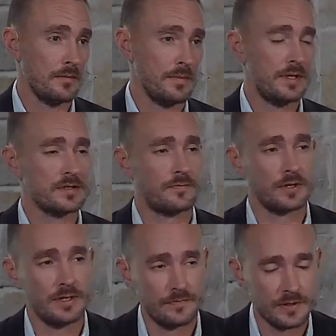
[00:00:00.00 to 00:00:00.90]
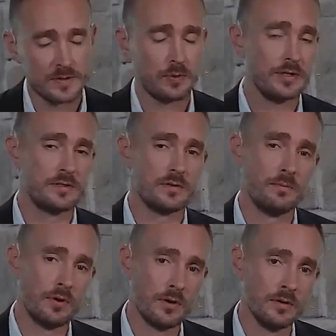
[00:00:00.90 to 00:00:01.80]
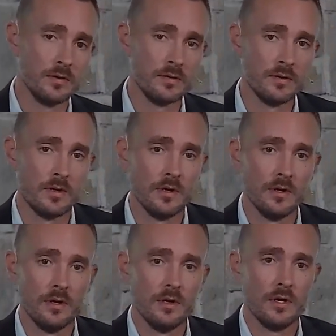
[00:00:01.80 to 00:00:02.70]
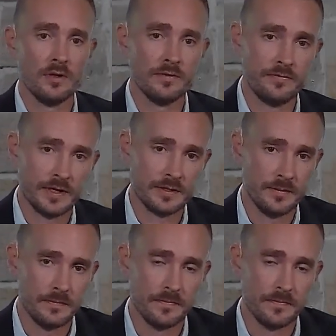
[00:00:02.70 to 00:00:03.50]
because forgiveness places a burden on the victim.